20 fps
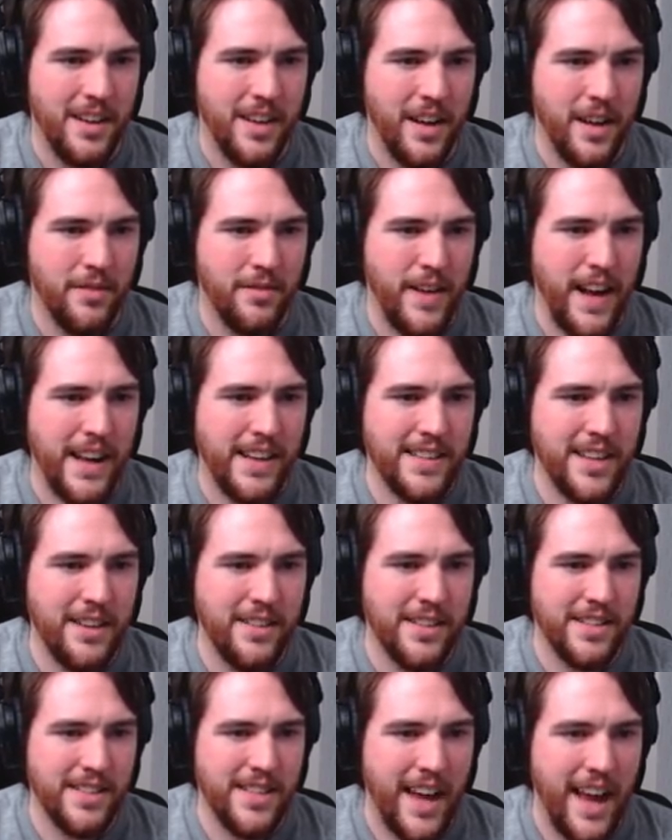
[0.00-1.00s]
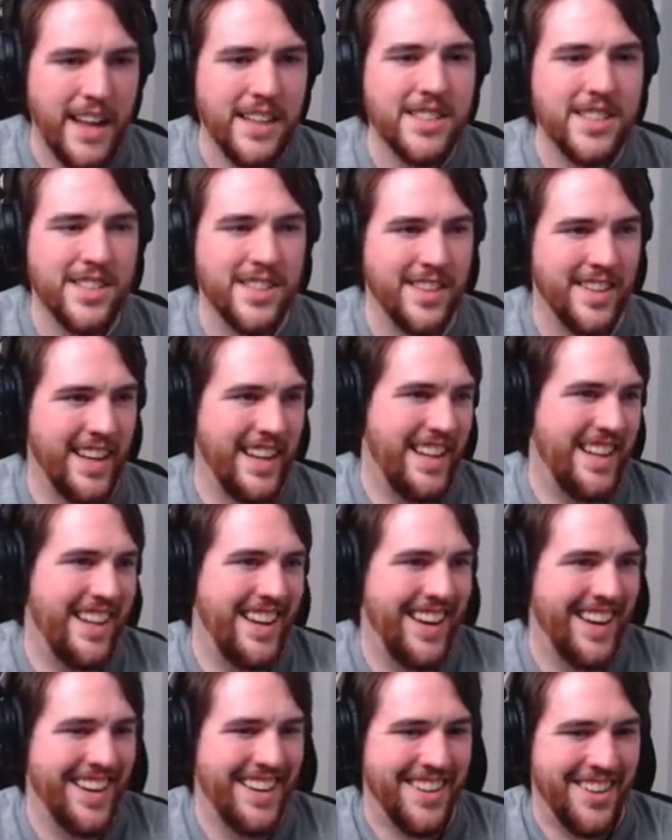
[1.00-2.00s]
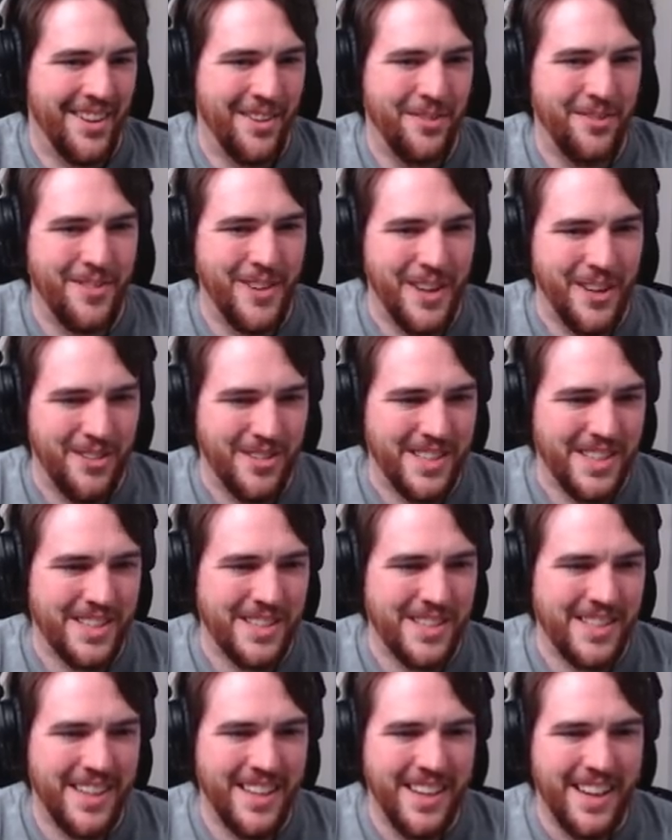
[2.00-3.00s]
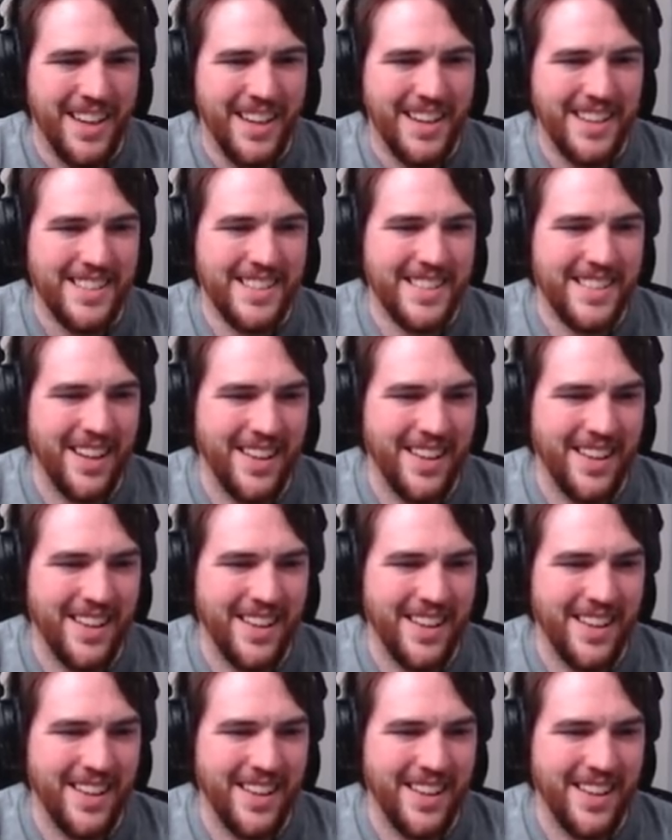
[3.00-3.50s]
In fact, I'll intentionally kill a few just to